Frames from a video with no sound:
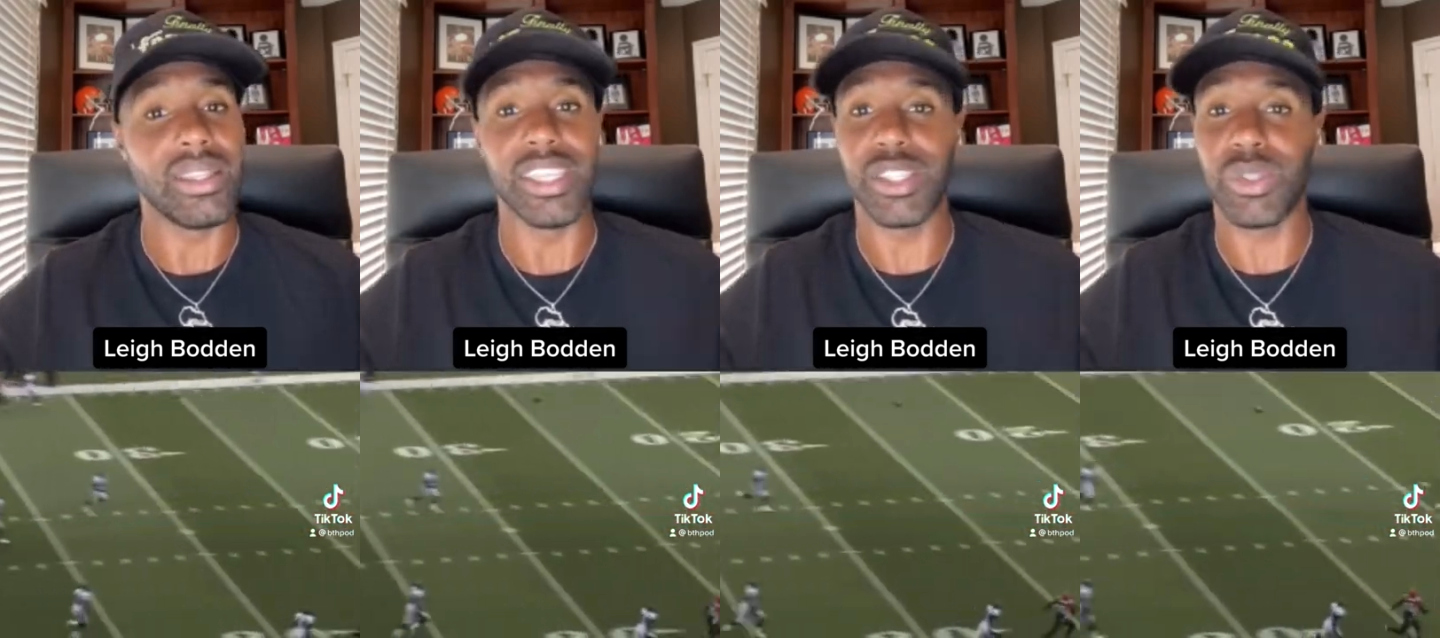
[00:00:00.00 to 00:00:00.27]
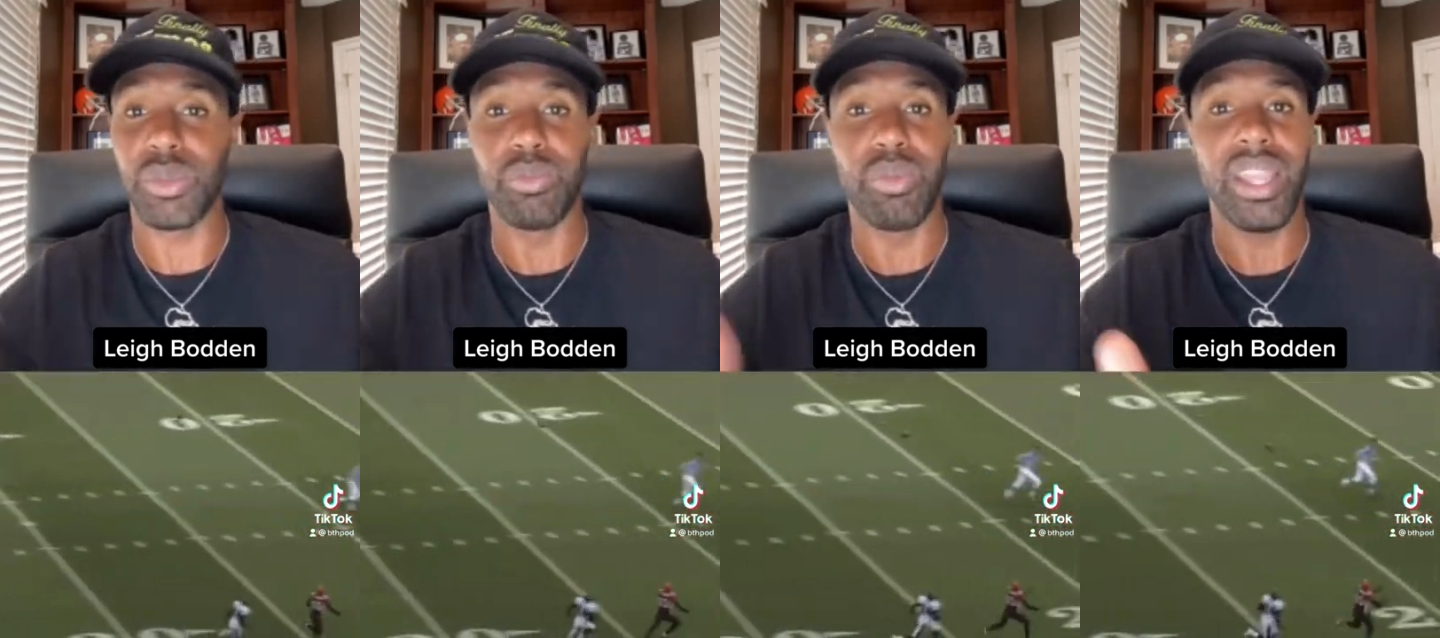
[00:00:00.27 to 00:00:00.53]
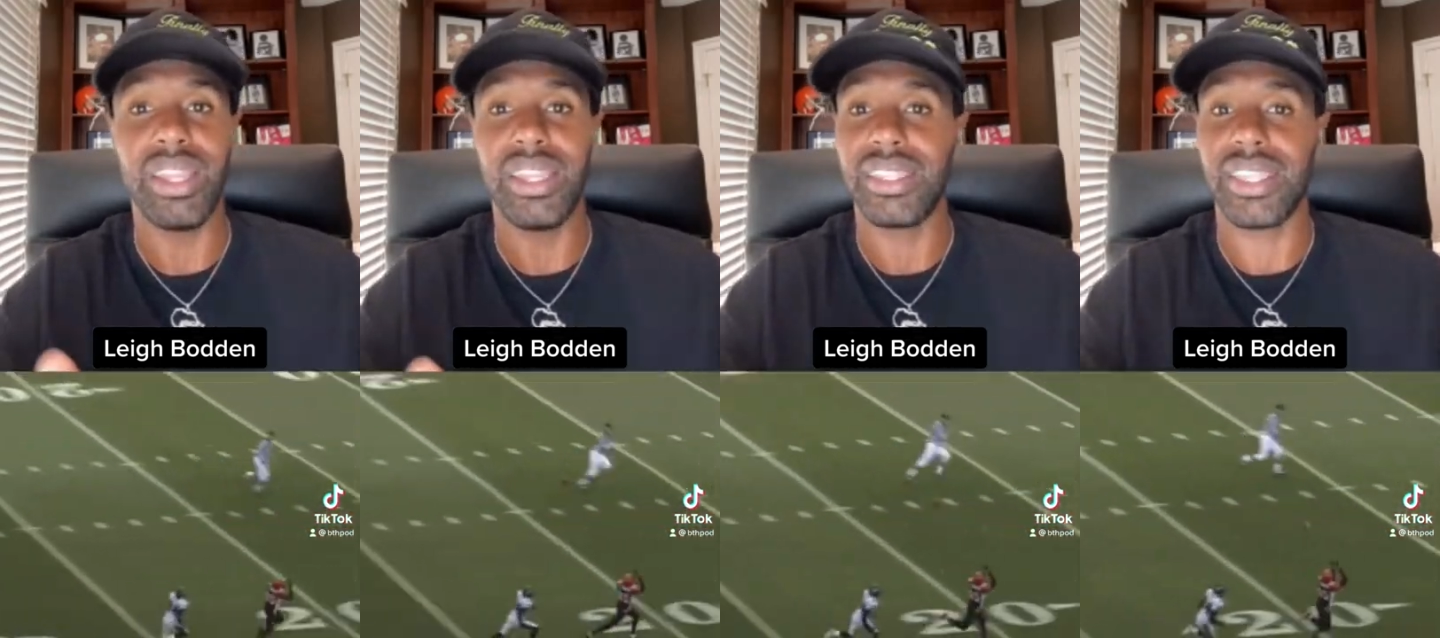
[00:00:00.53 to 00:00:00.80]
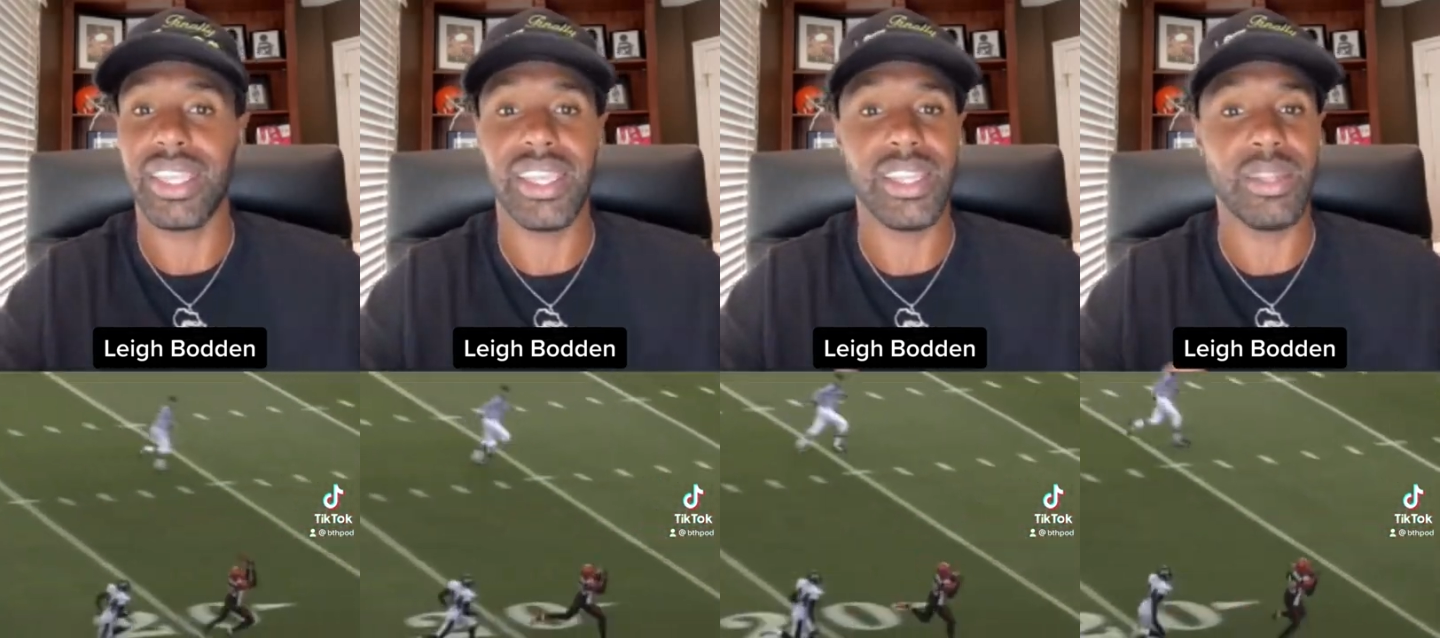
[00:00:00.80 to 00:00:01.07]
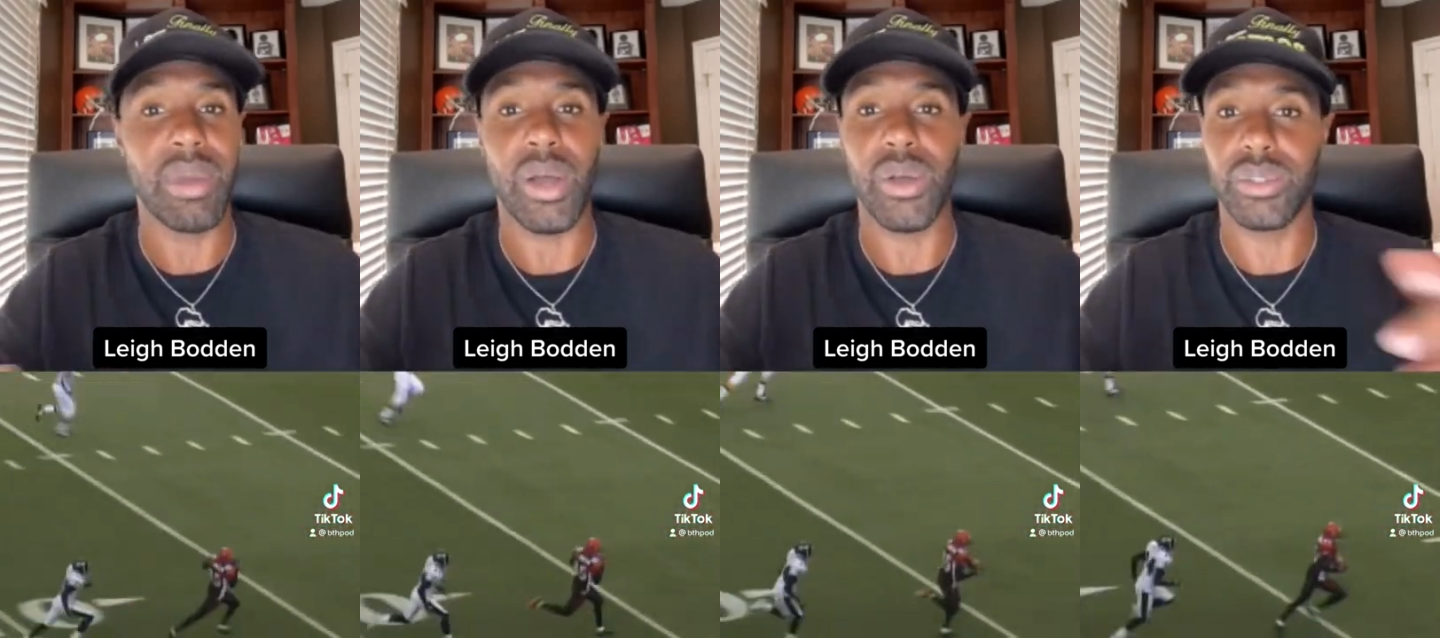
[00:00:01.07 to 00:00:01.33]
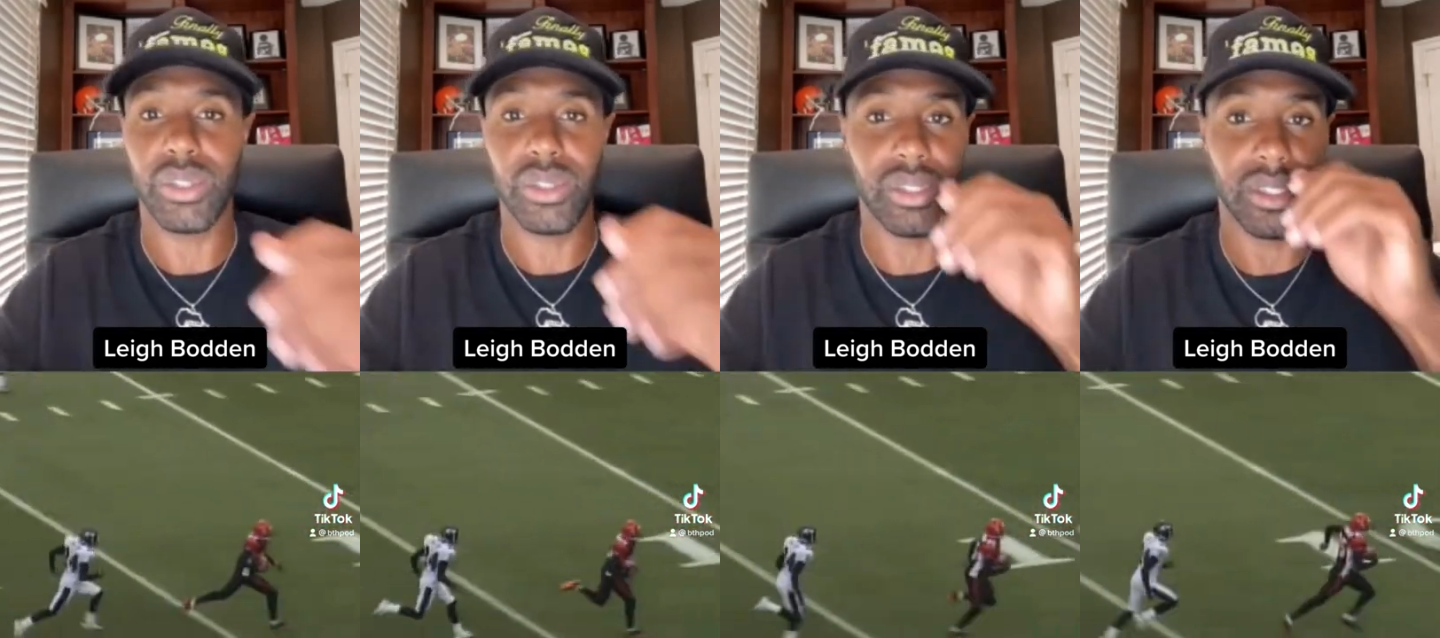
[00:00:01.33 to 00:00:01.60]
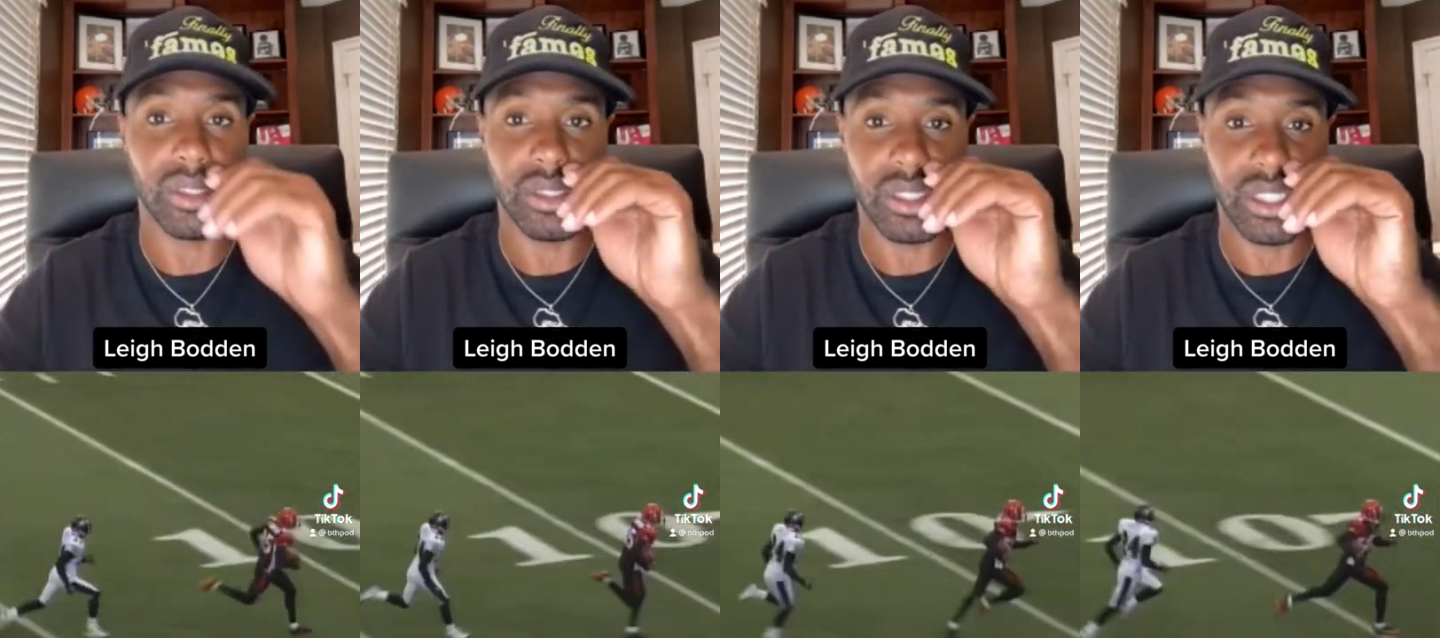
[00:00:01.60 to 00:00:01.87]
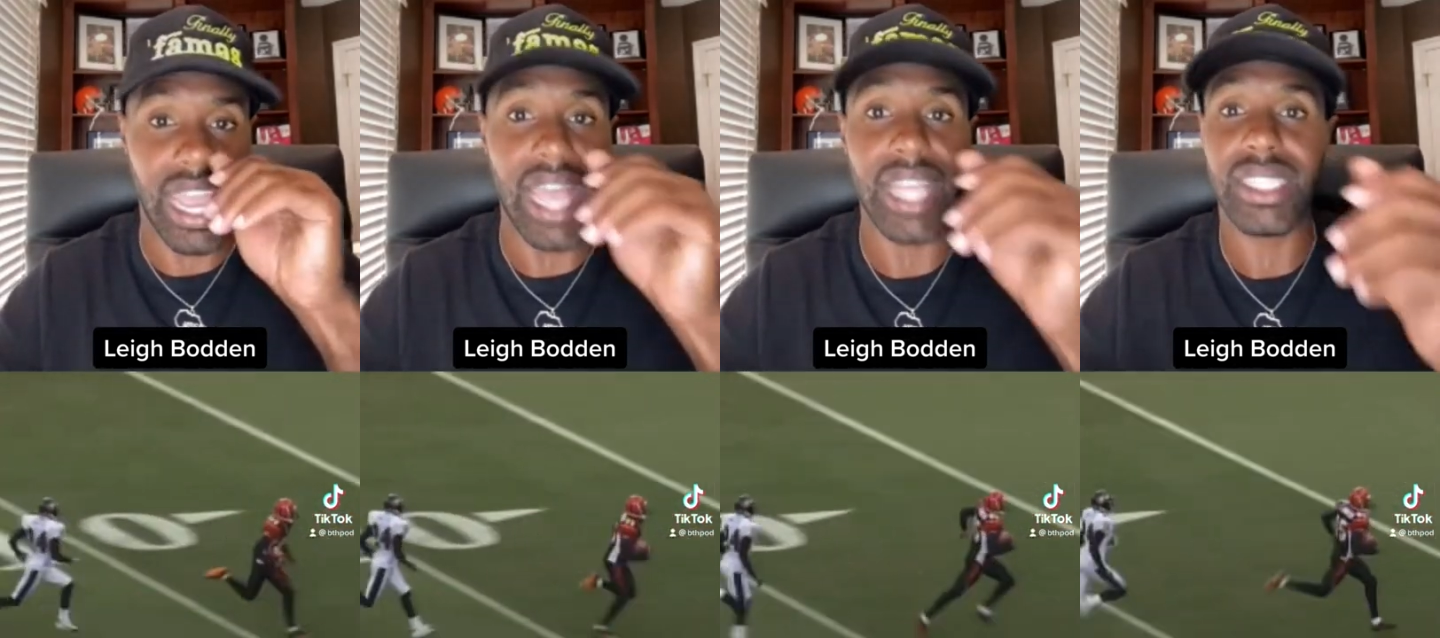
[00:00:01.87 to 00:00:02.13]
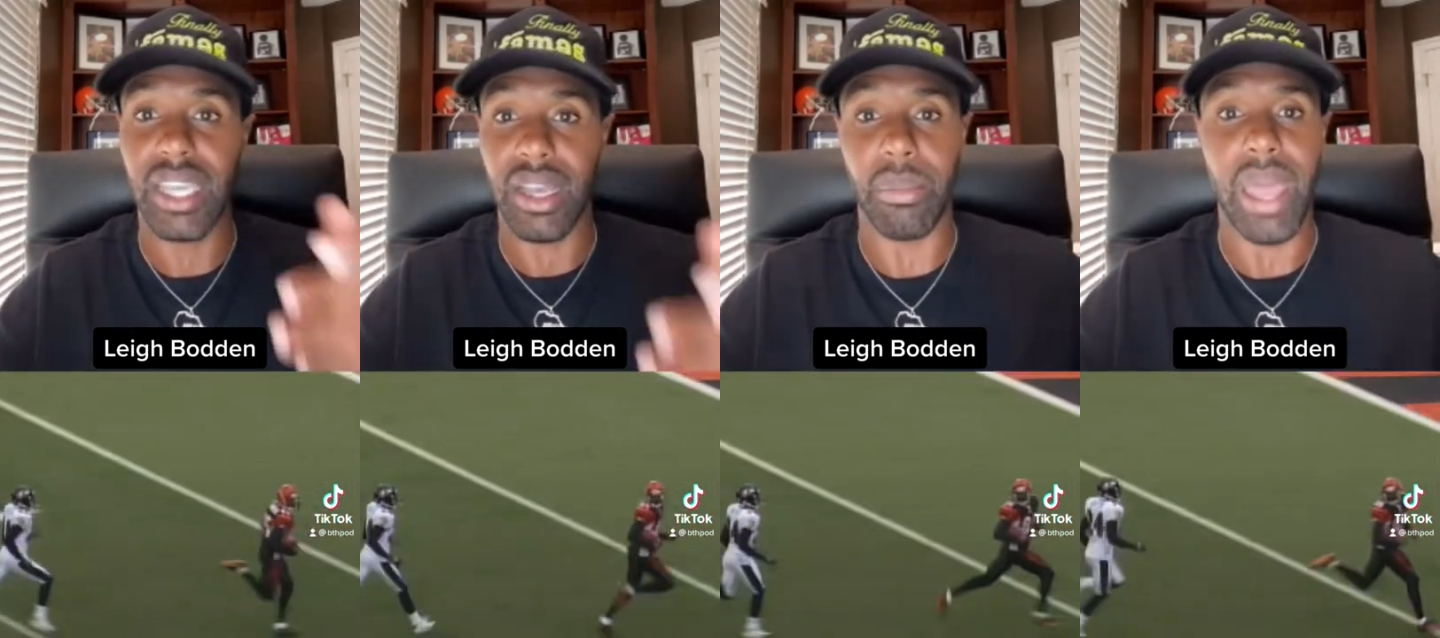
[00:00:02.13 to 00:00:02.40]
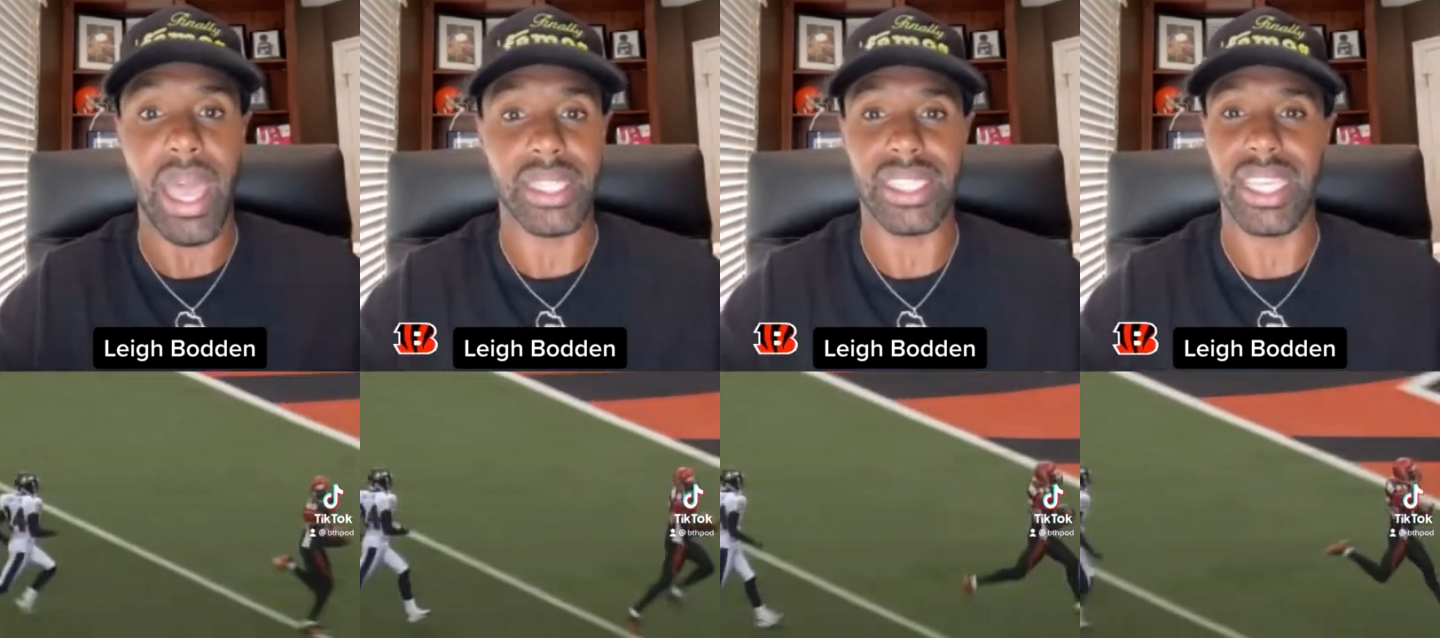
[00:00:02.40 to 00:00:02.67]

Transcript: this is Brady said about Chad's comebacks.